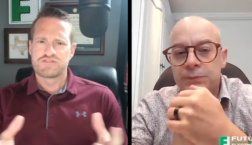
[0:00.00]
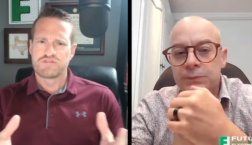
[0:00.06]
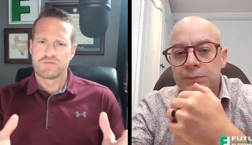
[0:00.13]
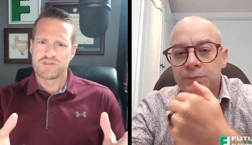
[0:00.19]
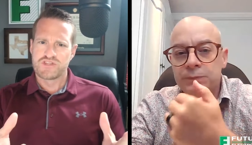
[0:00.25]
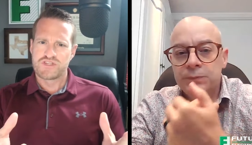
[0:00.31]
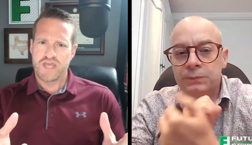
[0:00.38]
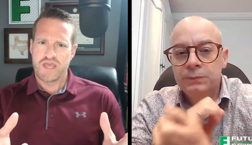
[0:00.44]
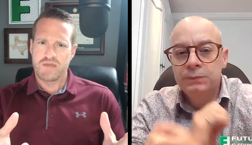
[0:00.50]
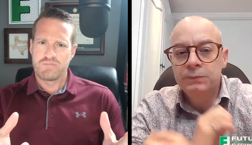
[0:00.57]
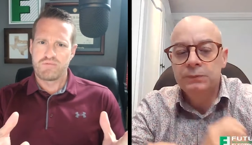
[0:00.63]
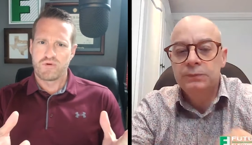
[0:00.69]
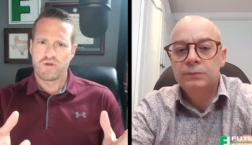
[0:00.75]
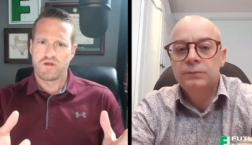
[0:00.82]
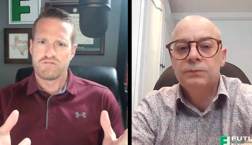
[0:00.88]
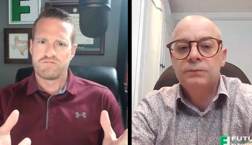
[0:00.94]
Speaker 1: just from the
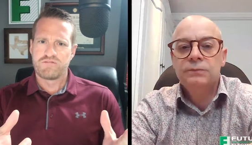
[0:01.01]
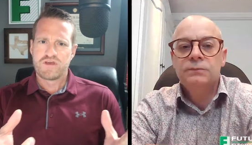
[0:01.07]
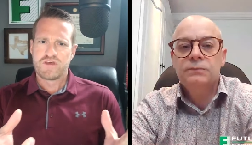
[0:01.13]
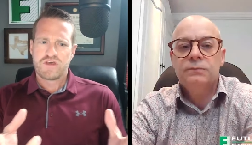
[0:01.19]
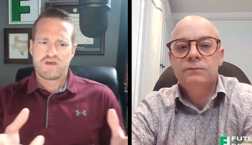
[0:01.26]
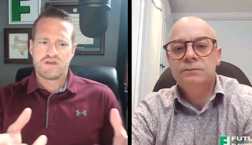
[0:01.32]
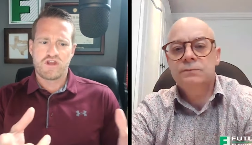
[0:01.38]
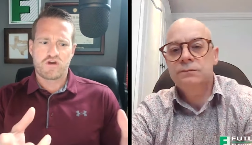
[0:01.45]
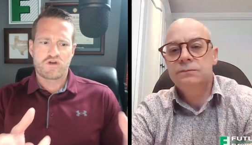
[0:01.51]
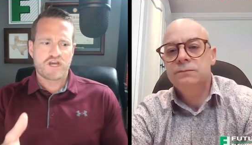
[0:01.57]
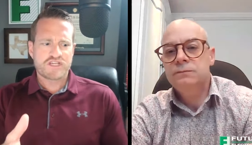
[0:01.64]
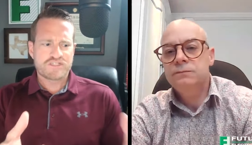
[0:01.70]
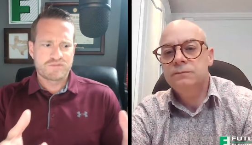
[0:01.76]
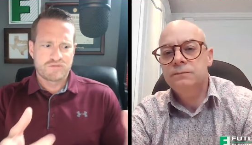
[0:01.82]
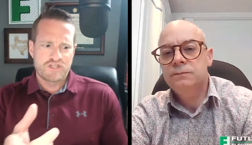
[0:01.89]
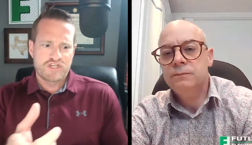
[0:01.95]
standpoint of you know
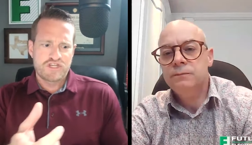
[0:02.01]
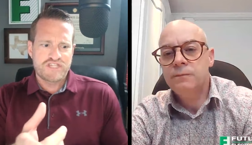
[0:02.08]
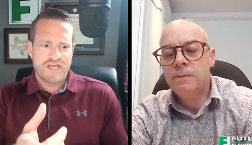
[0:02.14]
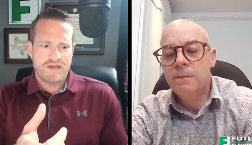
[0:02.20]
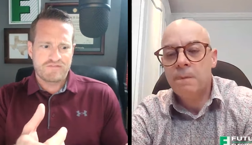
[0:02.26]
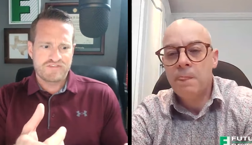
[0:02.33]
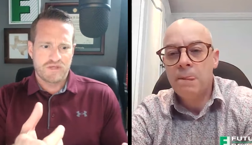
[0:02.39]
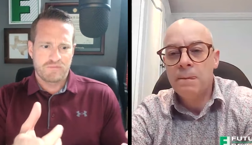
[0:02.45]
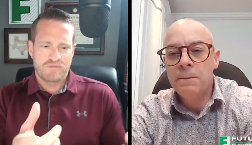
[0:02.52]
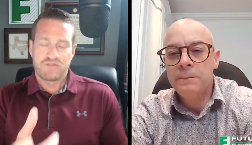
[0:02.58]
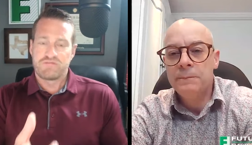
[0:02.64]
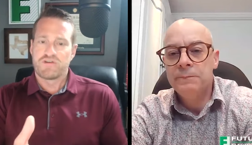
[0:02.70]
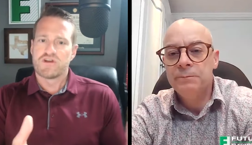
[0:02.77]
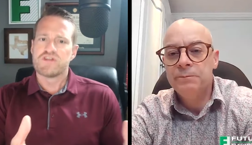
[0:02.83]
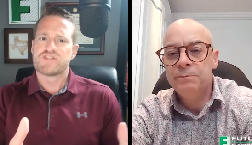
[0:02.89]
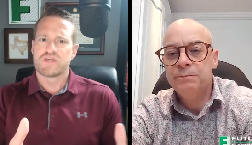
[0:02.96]
customers that just have
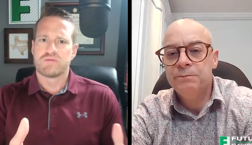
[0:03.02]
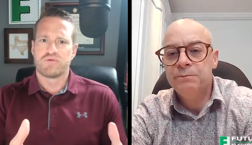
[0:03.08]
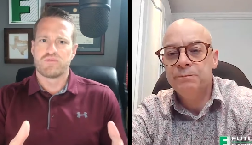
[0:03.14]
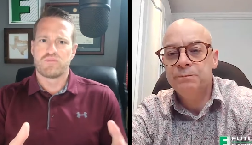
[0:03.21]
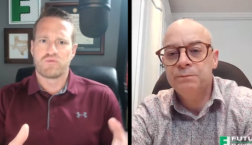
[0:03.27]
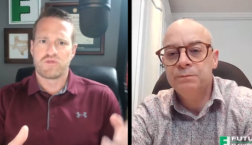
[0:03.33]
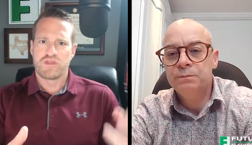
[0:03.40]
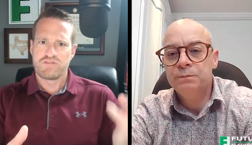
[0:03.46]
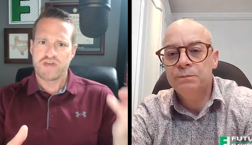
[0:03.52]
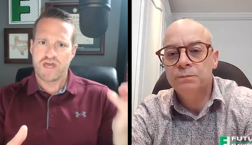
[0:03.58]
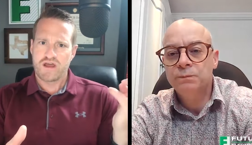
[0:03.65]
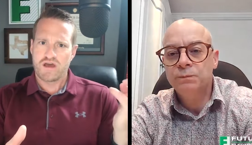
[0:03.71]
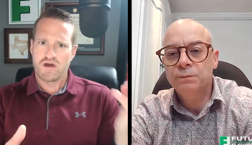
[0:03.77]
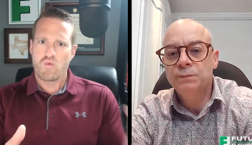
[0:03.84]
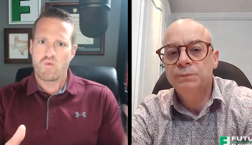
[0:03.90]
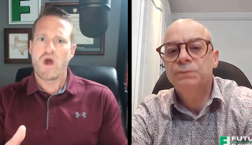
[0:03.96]
something very simple where they've
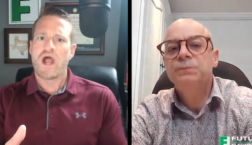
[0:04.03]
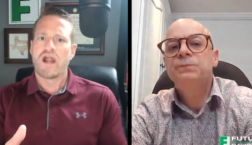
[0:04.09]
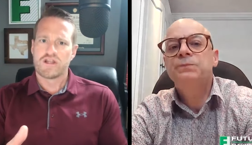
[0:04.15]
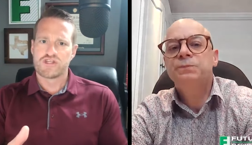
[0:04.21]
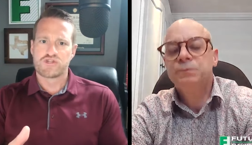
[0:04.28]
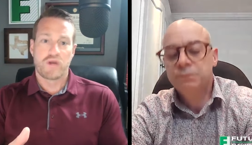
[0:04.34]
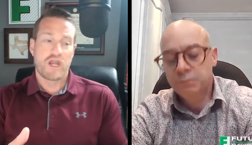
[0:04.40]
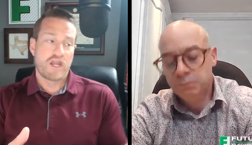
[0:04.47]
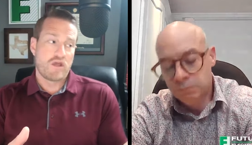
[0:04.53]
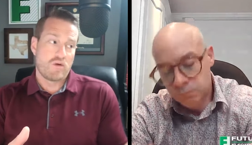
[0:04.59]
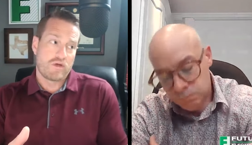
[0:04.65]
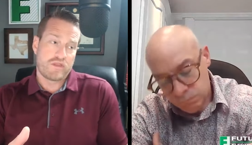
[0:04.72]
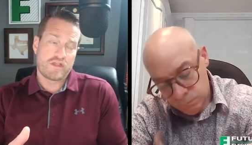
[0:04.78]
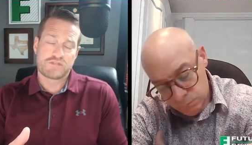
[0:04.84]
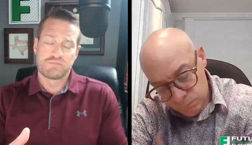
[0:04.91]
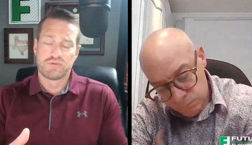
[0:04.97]
got a, a wireless radio,
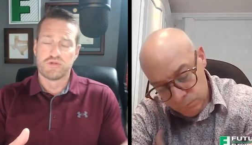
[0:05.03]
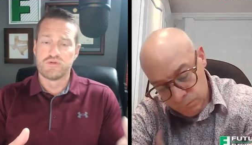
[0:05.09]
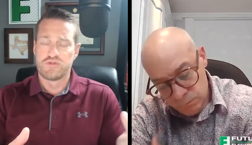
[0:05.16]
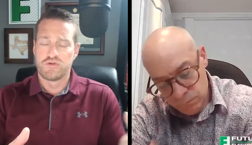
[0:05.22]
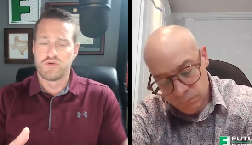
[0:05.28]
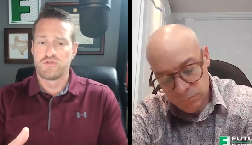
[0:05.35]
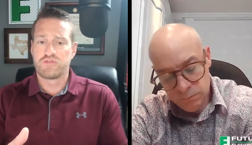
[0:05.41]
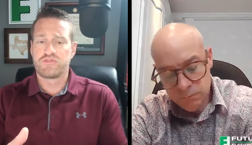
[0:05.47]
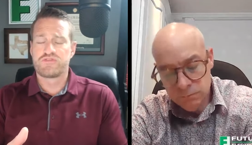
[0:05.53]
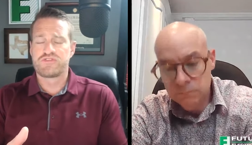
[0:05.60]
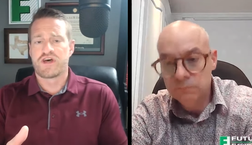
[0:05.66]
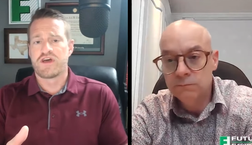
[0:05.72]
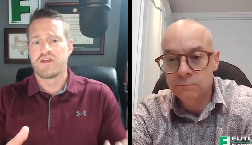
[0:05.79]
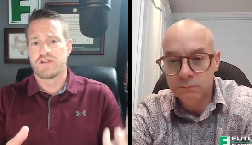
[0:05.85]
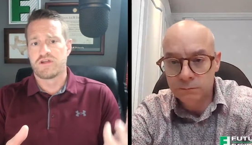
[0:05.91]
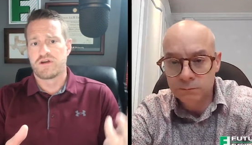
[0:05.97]
whether that's Bluetooth, mm-hmm.
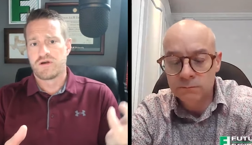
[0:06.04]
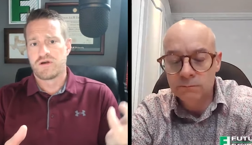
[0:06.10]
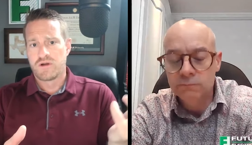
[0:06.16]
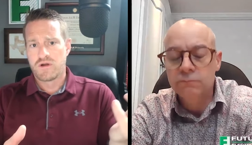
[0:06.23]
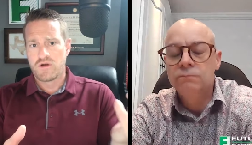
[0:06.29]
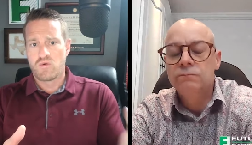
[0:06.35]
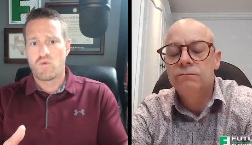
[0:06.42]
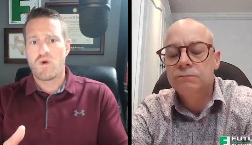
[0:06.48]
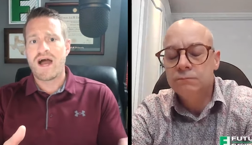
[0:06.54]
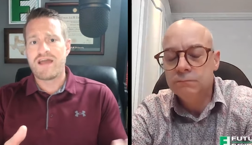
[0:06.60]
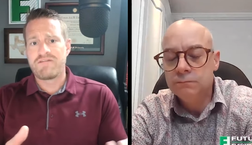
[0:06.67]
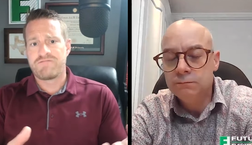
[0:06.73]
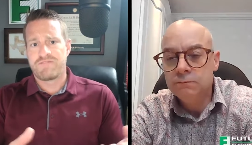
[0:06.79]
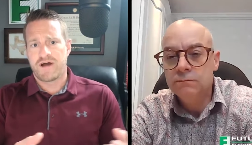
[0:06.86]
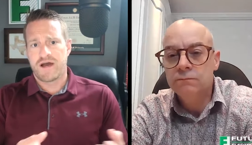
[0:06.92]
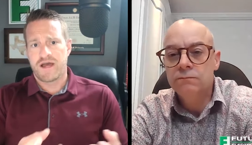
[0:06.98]
cellular, mm-hmm.
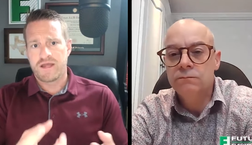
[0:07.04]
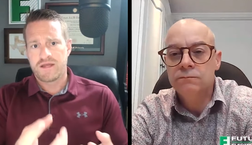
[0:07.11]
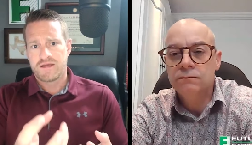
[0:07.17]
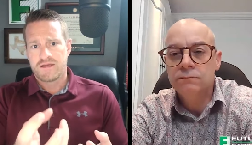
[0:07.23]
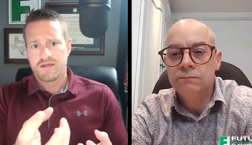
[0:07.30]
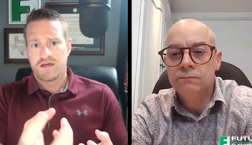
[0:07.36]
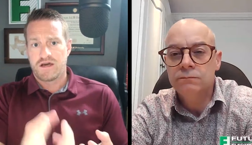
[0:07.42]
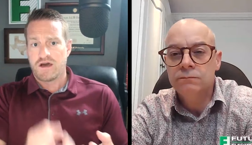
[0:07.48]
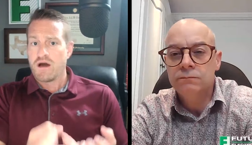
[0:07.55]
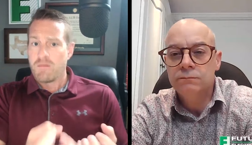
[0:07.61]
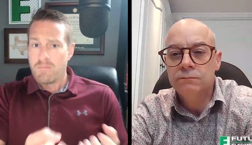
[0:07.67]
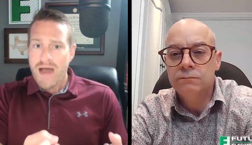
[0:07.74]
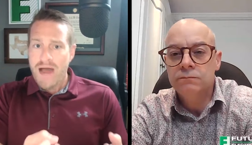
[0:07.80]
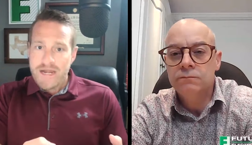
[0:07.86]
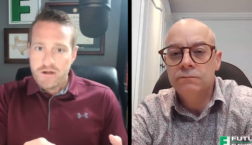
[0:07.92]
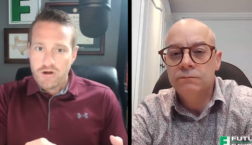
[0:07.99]
Wi-Fi a
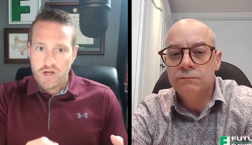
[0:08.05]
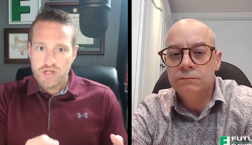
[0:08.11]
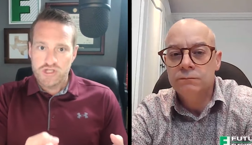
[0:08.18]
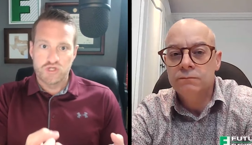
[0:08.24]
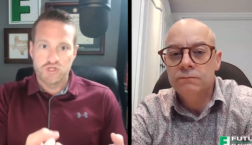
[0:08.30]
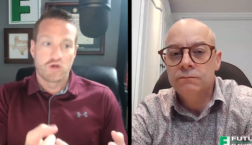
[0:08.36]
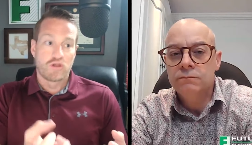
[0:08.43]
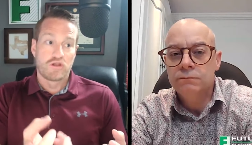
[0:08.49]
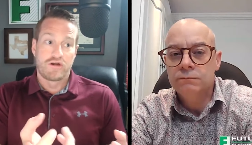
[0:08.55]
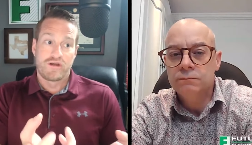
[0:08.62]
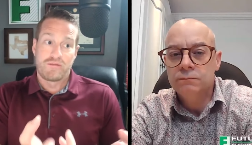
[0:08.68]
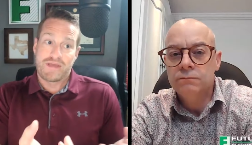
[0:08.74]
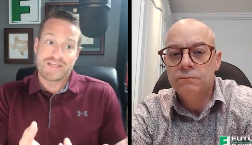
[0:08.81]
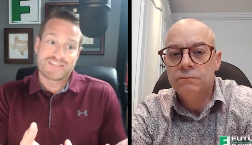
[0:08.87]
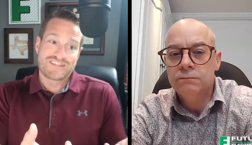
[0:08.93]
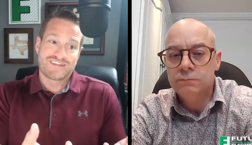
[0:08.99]
microcontroller
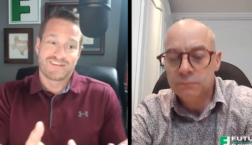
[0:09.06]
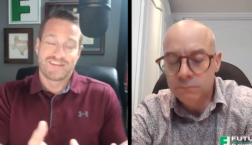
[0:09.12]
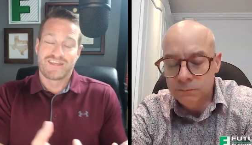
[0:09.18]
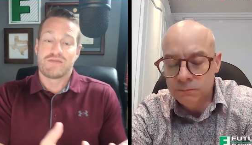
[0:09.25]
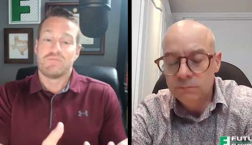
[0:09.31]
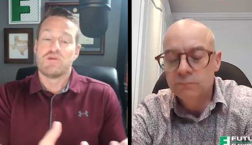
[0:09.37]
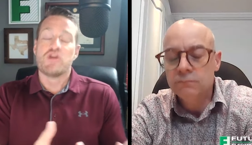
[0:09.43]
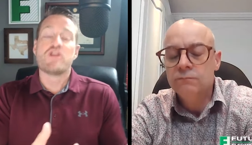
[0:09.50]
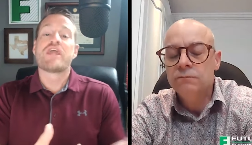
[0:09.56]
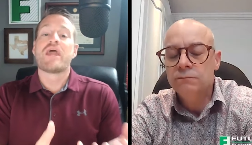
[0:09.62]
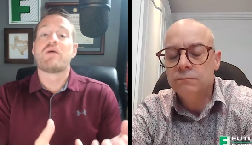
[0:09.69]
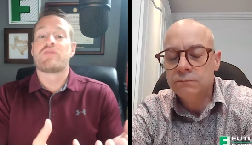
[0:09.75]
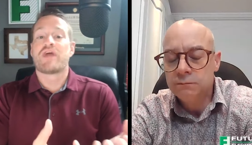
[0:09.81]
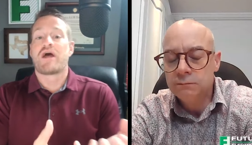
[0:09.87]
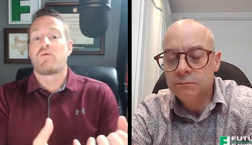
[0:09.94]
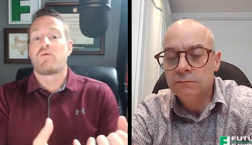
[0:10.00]
to basically
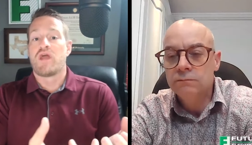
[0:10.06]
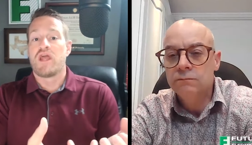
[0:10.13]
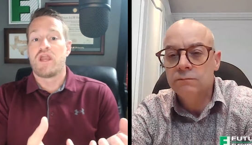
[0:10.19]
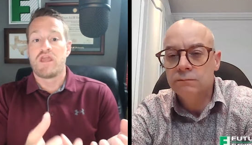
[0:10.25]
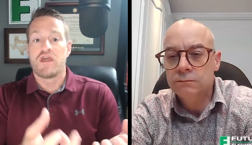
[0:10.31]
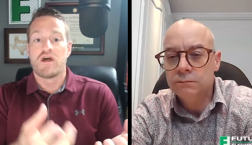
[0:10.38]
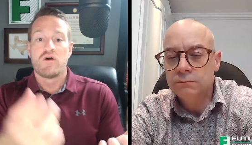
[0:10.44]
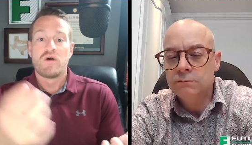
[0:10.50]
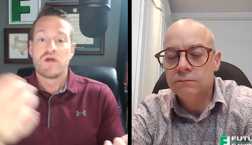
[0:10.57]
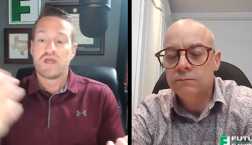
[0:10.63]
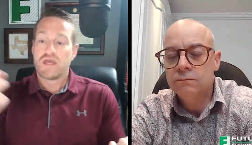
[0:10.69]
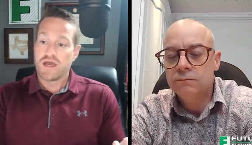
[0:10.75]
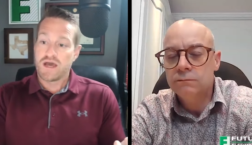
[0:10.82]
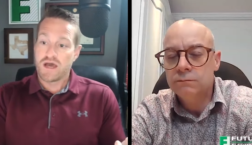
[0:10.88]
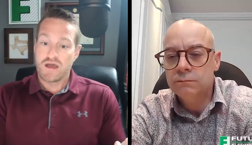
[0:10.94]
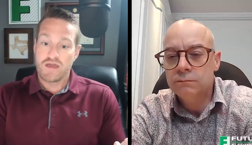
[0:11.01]
communicate with that radio
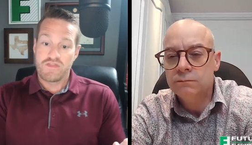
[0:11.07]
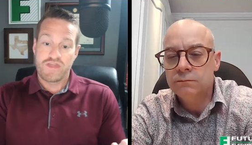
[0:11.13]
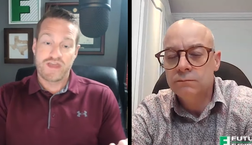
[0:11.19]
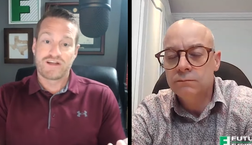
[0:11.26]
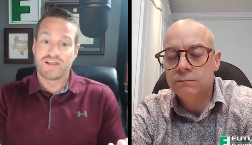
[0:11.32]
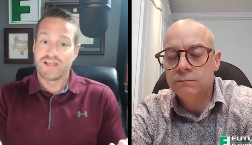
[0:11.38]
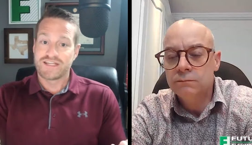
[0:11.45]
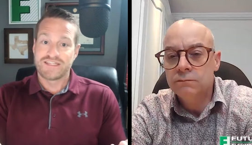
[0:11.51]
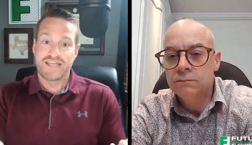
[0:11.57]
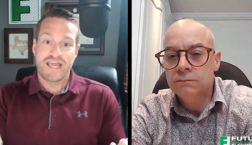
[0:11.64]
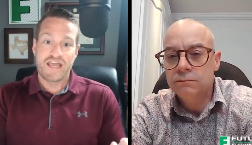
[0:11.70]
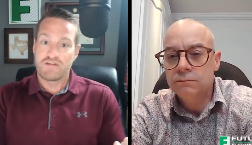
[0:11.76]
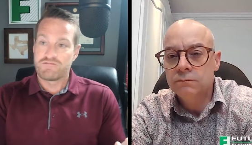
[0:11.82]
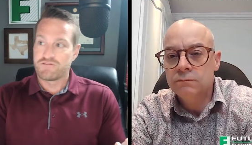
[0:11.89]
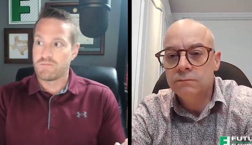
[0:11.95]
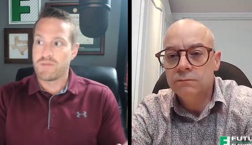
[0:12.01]
uh, and then collect
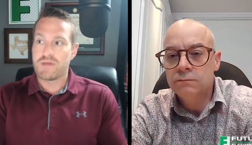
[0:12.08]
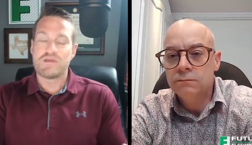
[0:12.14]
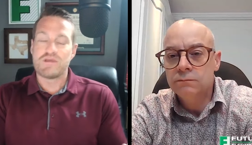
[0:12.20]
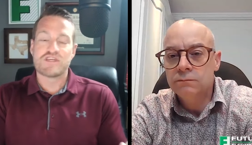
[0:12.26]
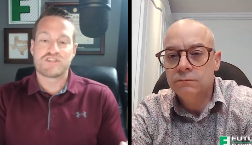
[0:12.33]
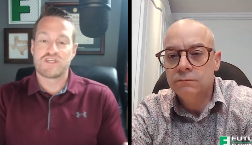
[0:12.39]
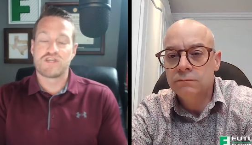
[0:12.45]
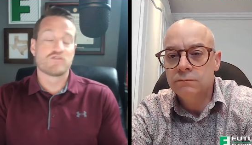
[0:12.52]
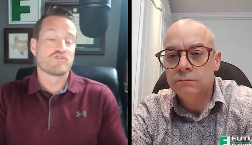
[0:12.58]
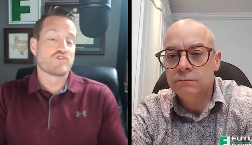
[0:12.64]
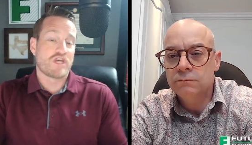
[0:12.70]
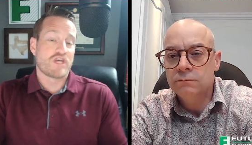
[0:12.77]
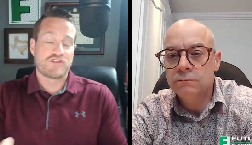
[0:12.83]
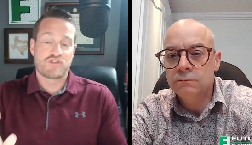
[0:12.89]
data from maybe a single